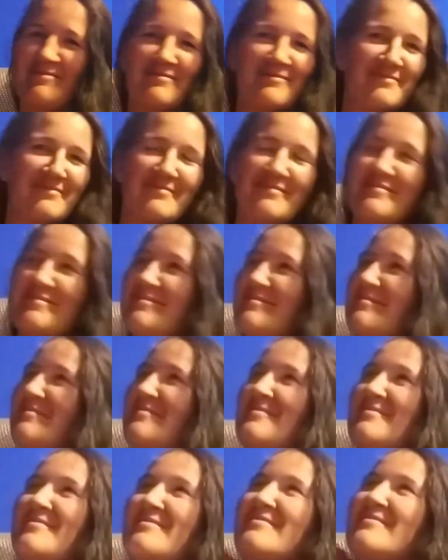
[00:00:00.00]

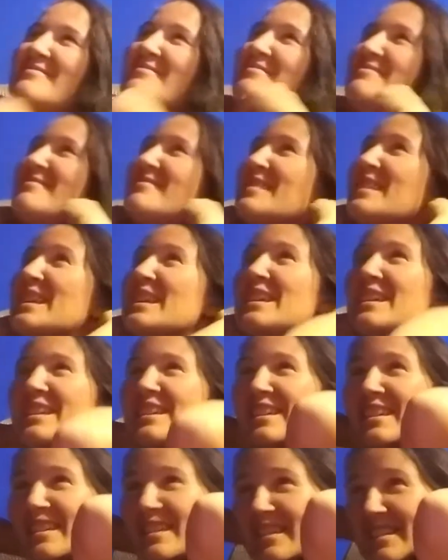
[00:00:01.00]

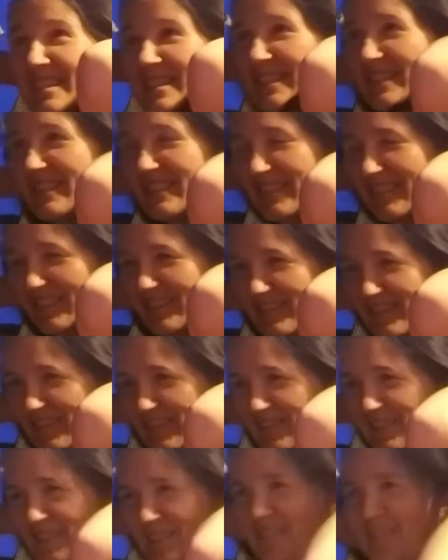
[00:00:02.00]

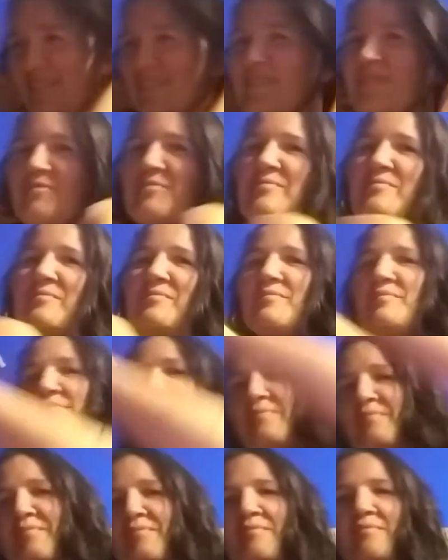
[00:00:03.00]

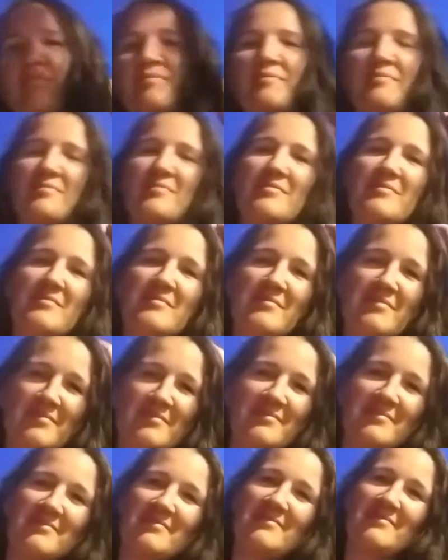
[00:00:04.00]

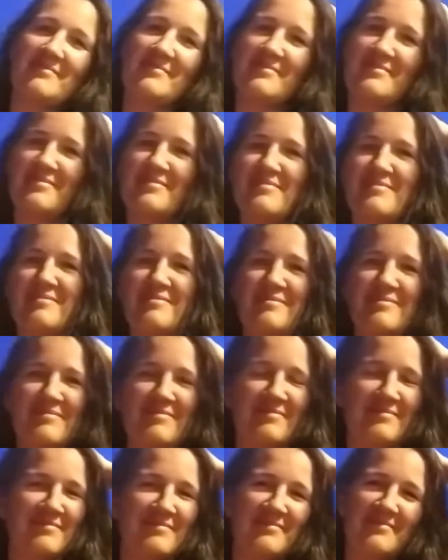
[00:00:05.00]

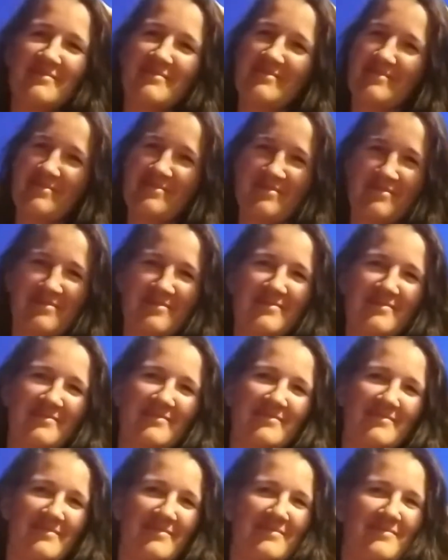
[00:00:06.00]

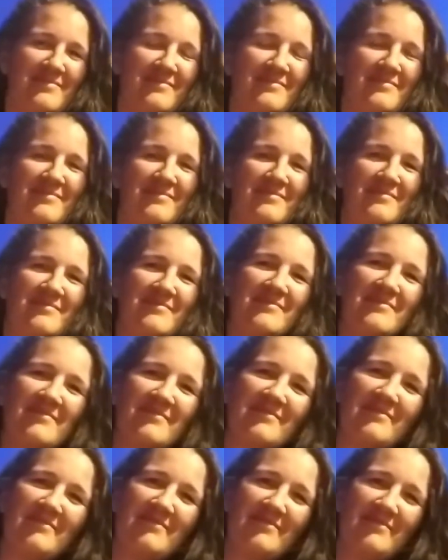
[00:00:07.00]
The person shown says nothing.